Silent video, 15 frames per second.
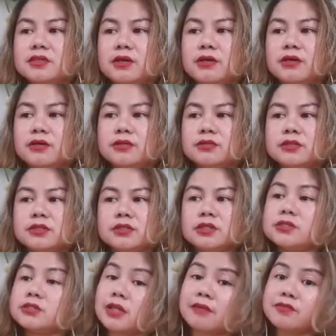So
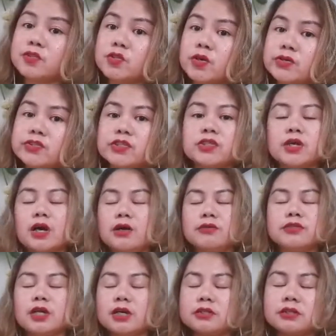love songs
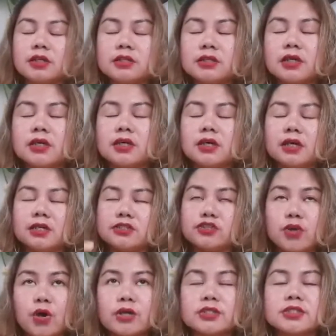are not
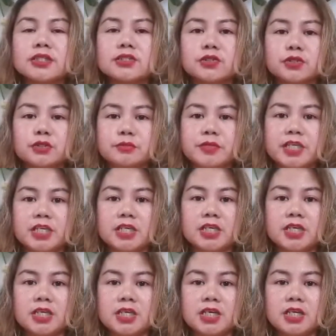songs that could
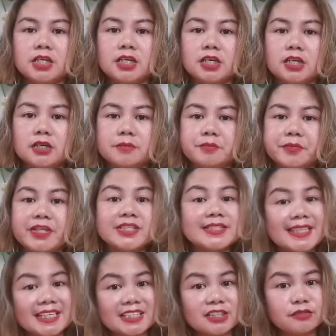be
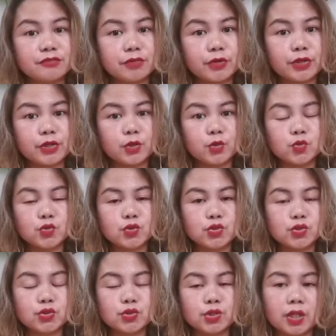intended for
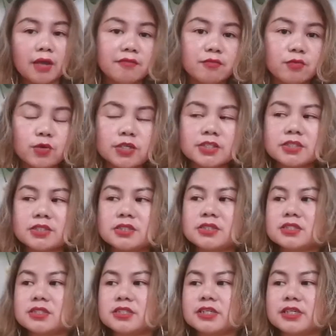those loved
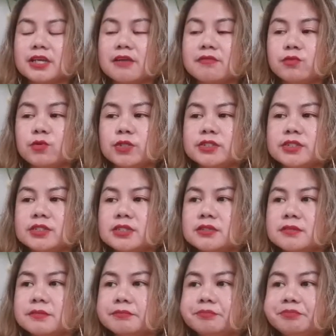ones, their loved ones.